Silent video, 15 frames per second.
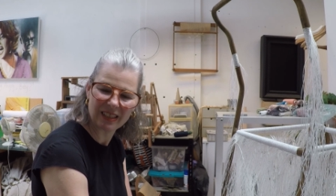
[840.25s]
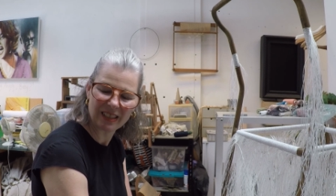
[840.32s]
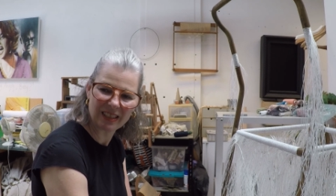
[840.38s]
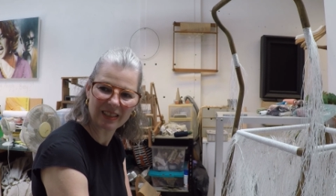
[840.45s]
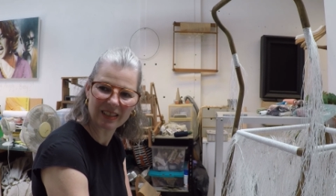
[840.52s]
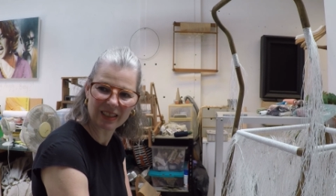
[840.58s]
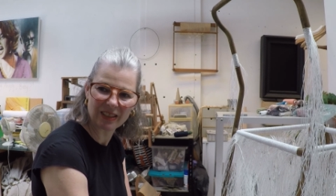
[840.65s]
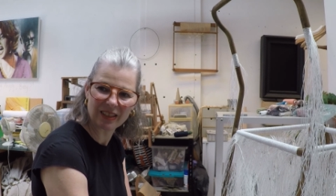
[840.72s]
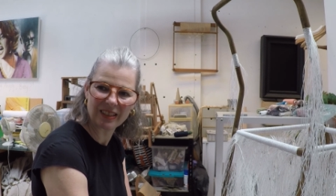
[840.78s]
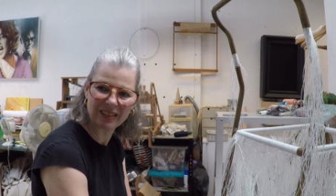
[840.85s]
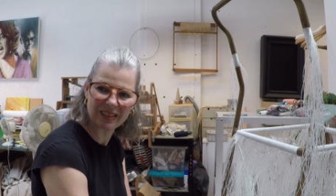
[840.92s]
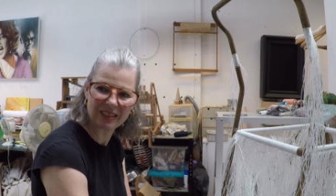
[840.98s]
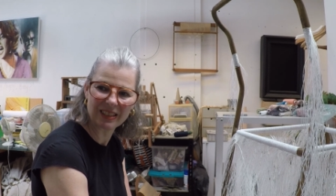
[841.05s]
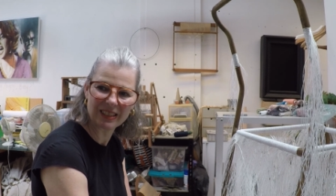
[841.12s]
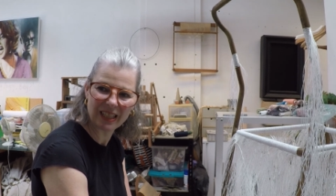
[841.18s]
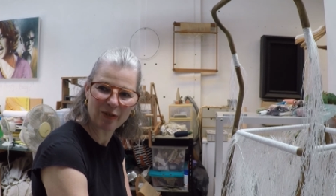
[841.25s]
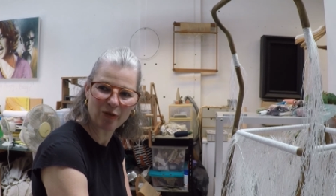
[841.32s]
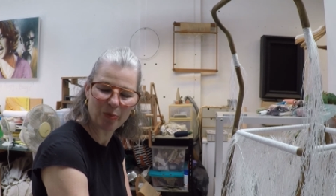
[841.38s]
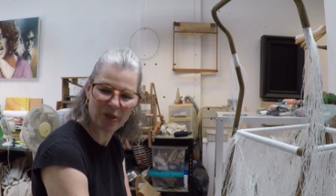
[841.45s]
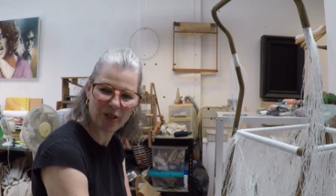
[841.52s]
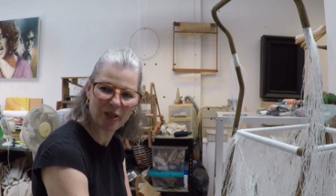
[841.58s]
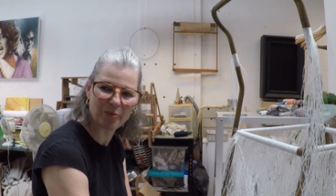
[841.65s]
and have a
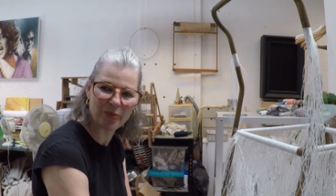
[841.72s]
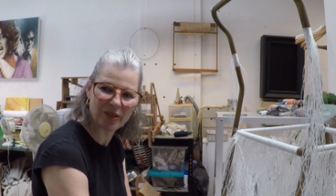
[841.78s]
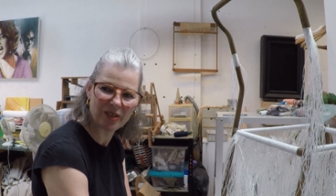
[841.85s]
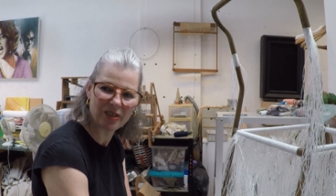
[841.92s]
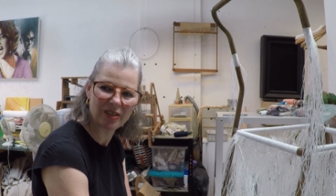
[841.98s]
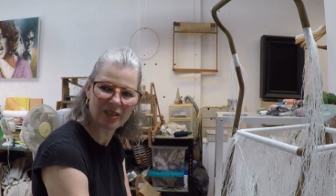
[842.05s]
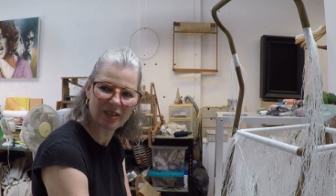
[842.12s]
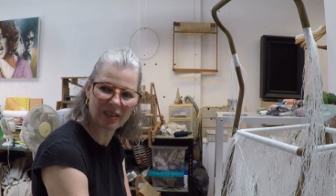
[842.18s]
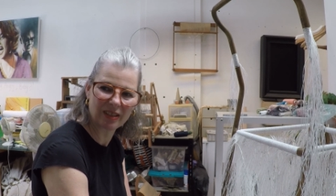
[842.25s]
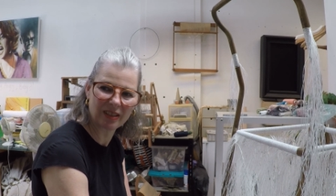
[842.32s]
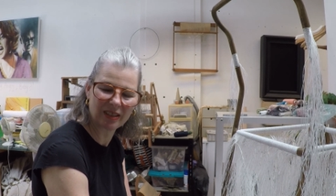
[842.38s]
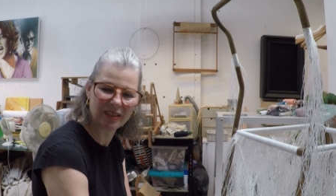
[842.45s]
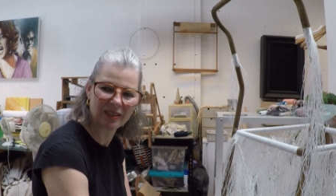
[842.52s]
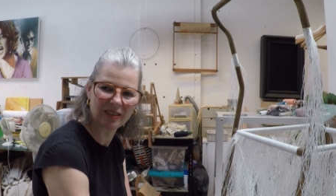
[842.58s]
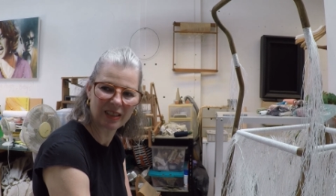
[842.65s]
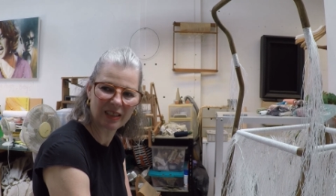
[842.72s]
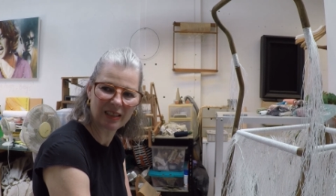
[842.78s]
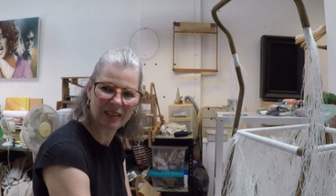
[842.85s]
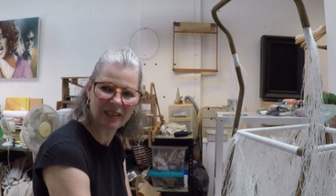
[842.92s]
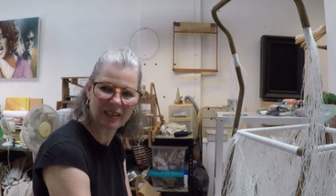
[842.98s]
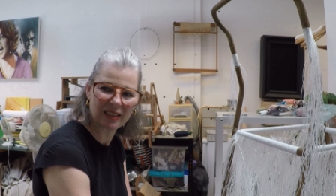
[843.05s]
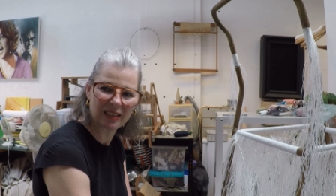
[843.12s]
purpose.
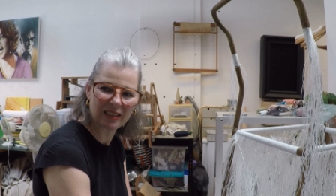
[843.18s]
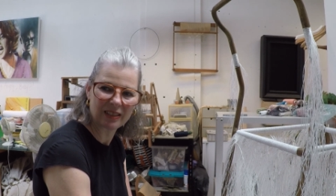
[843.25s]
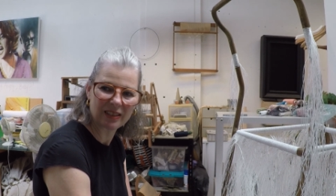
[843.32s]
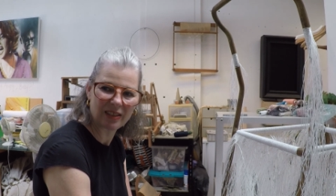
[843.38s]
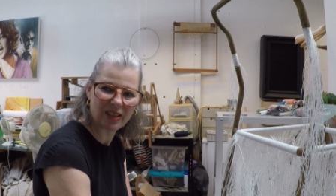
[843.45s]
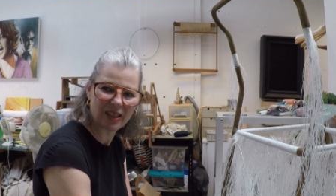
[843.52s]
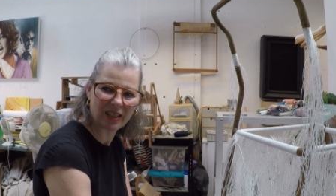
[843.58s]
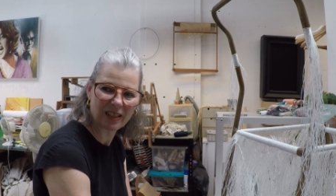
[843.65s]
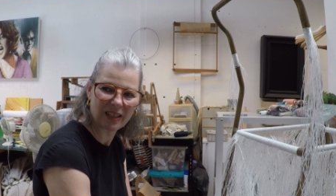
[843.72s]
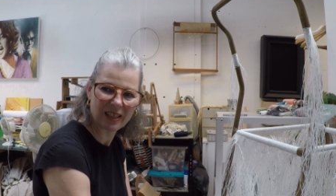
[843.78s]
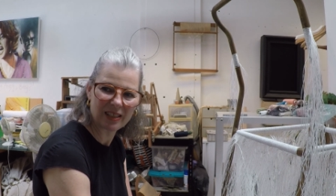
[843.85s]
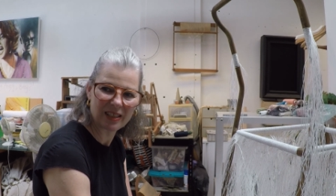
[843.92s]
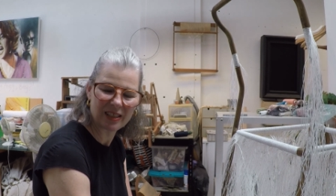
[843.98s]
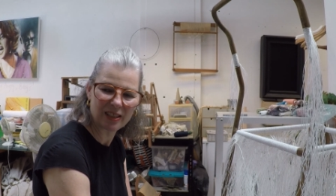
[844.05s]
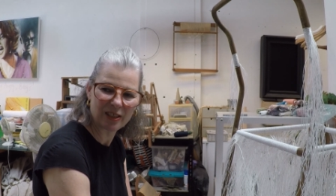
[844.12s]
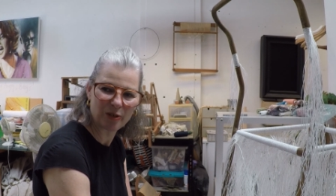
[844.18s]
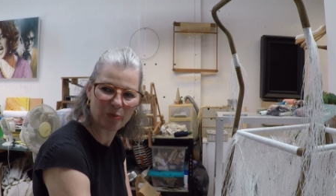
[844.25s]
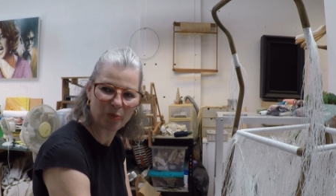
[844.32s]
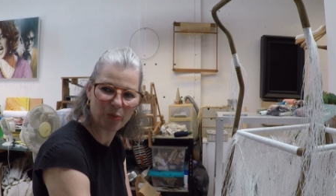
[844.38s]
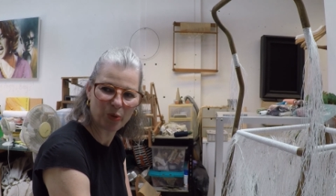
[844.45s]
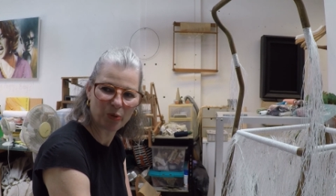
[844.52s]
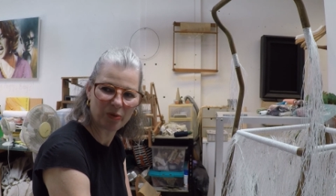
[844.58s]
So I think that's an
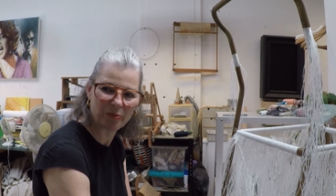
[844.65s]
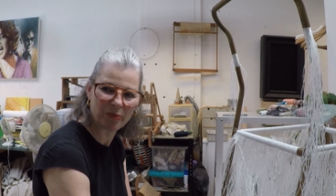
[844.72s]
important